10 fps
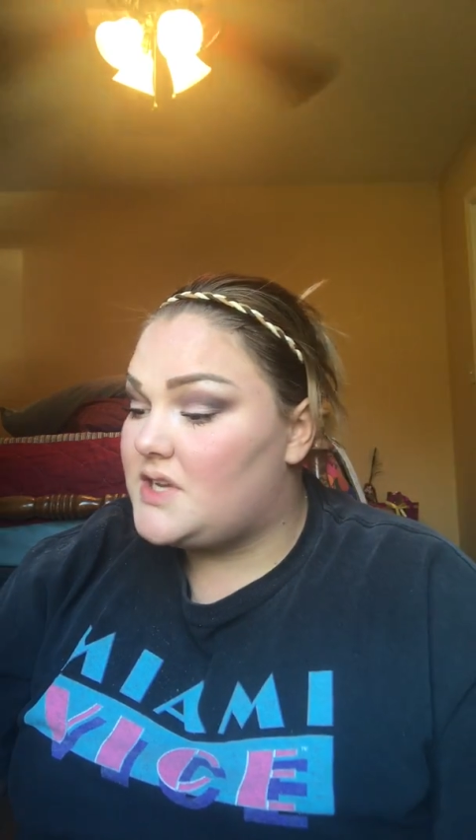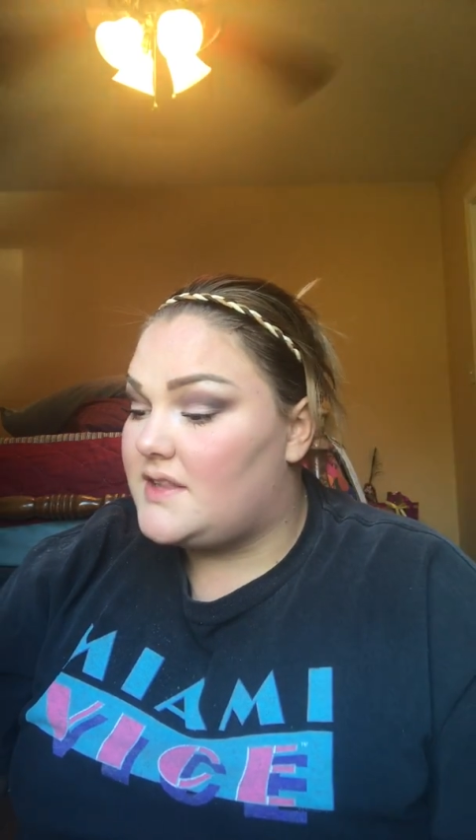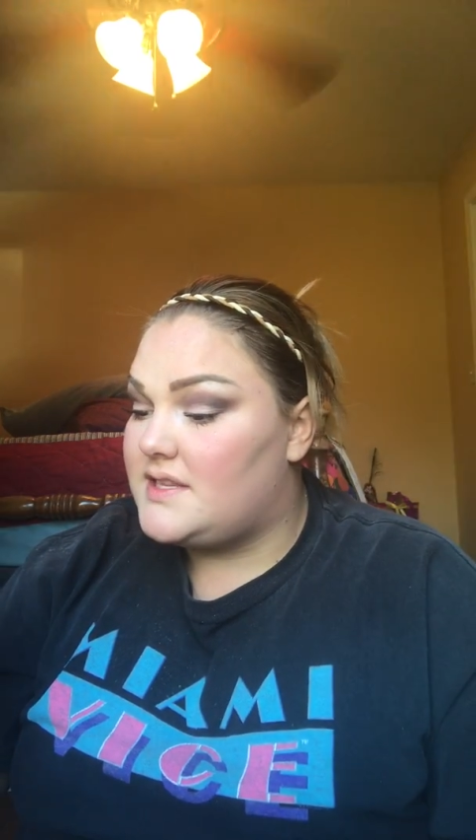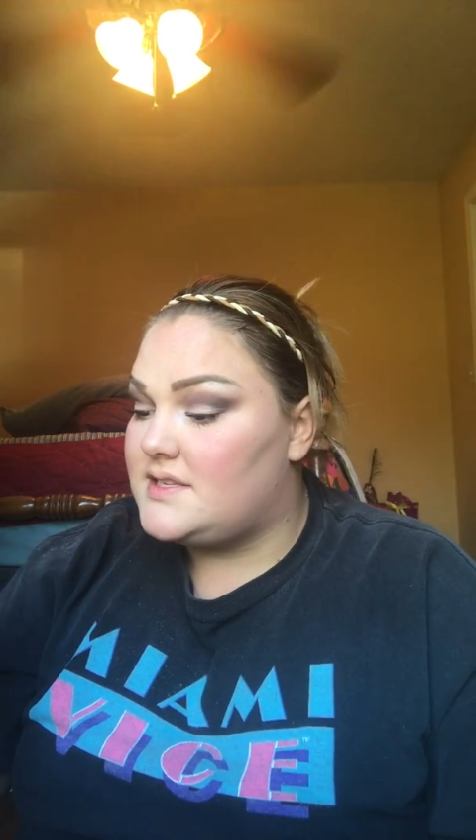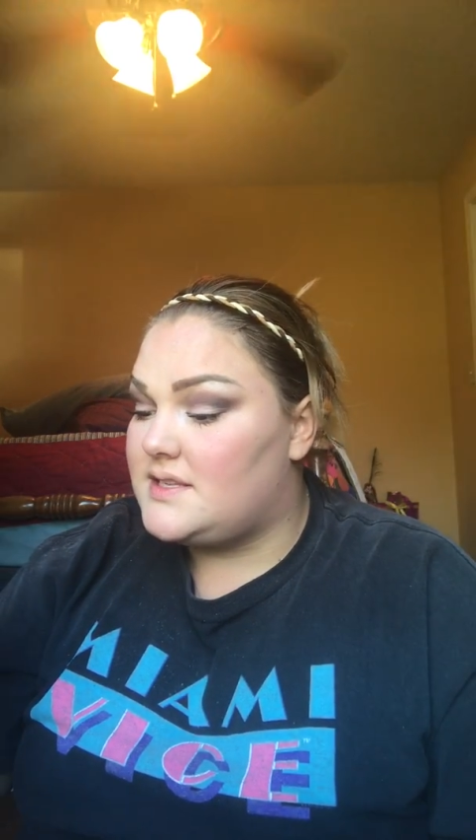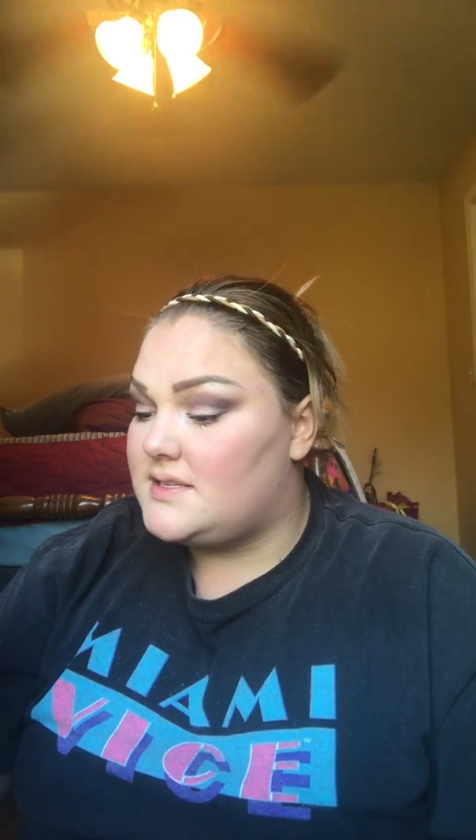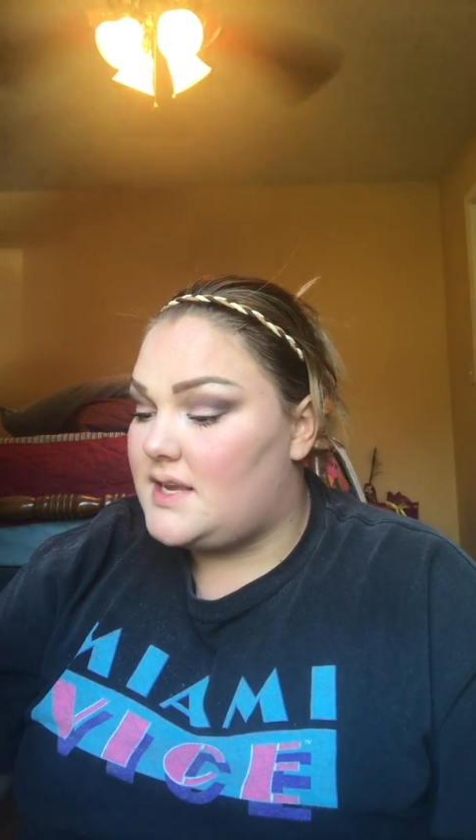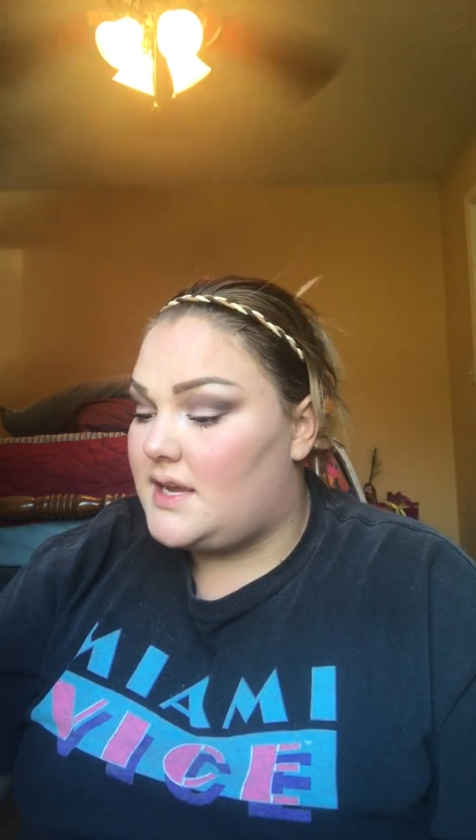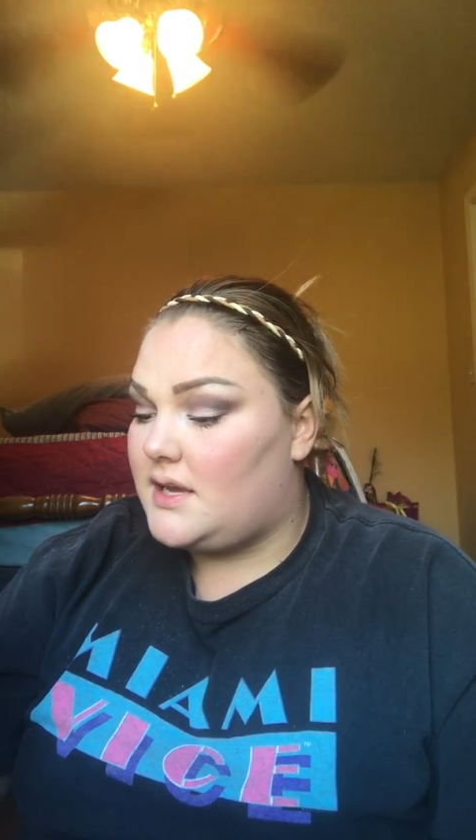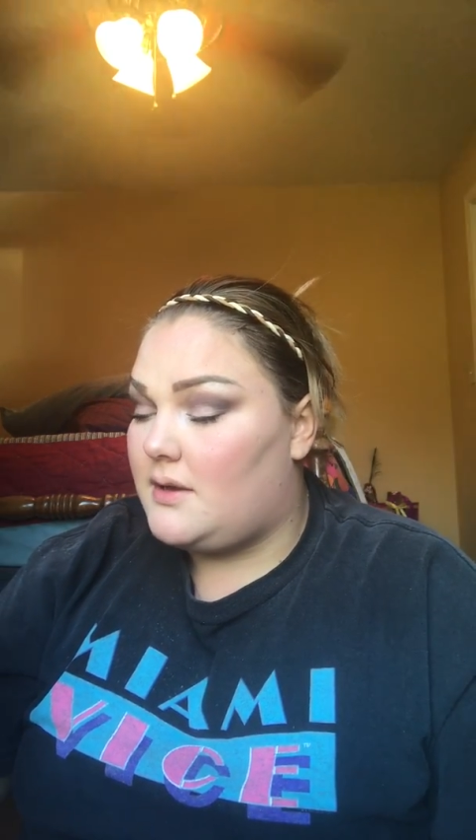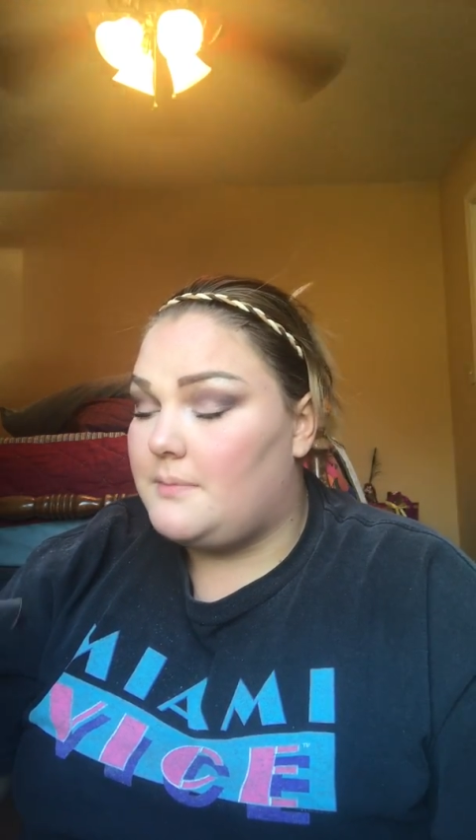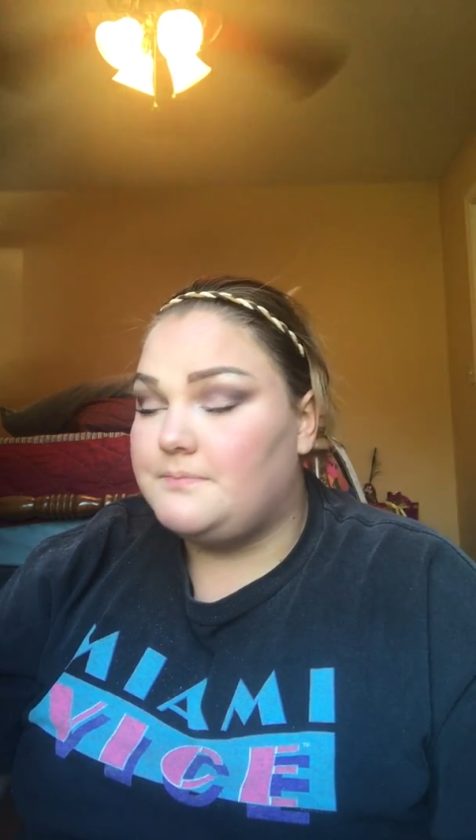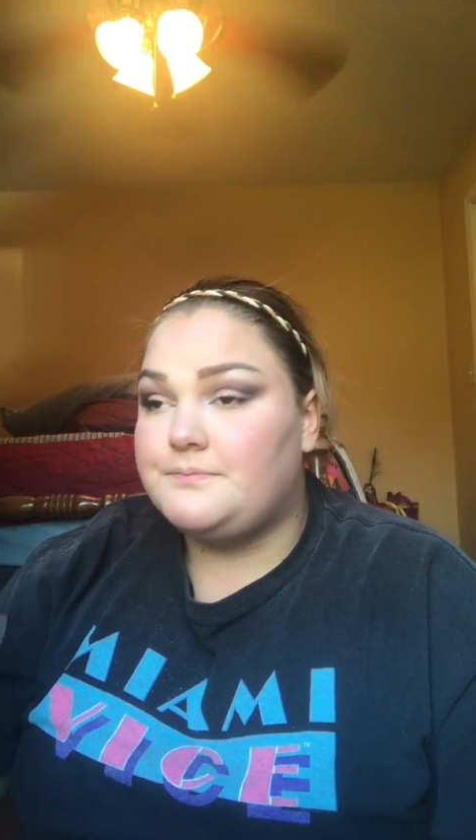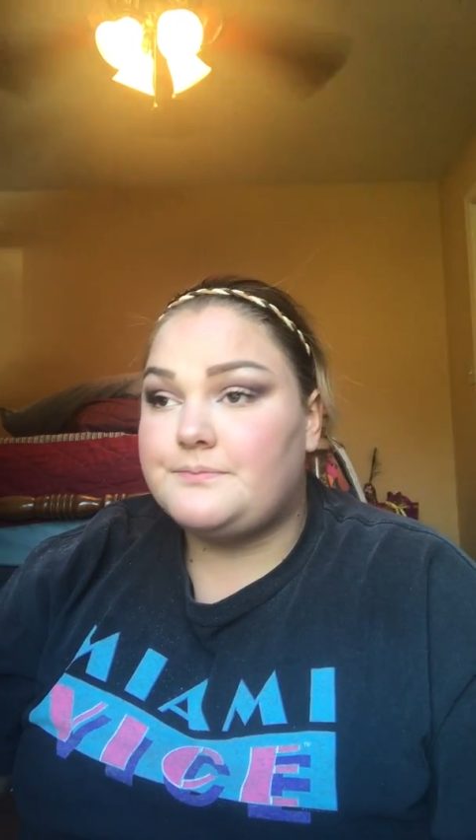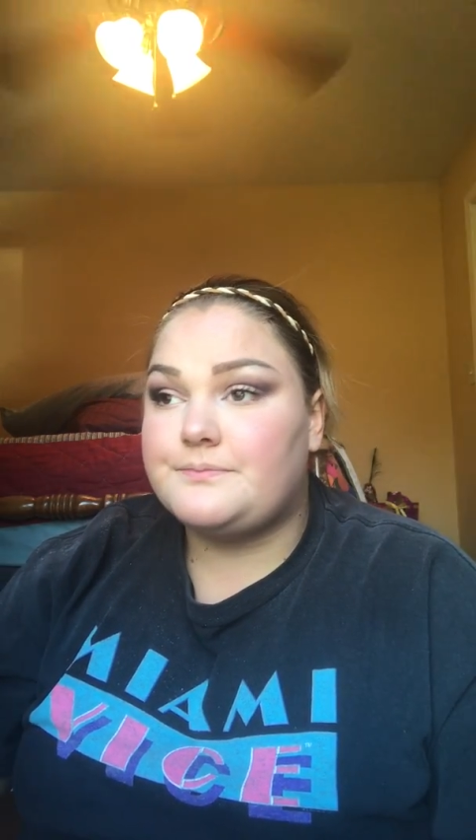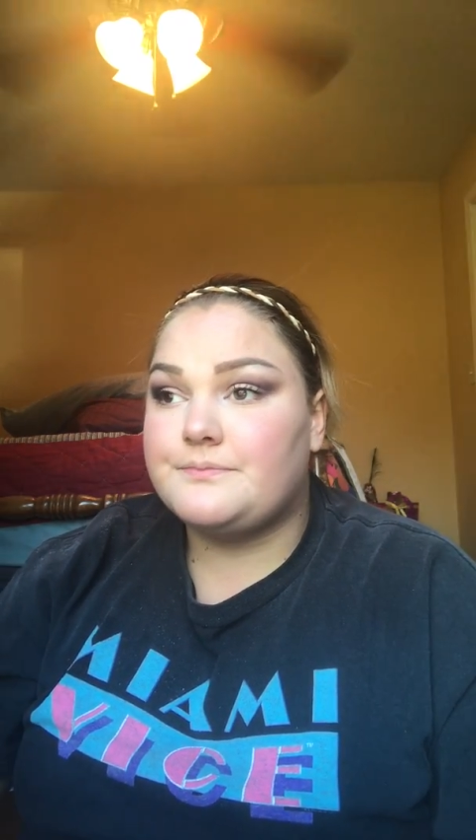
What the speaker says: got this as a,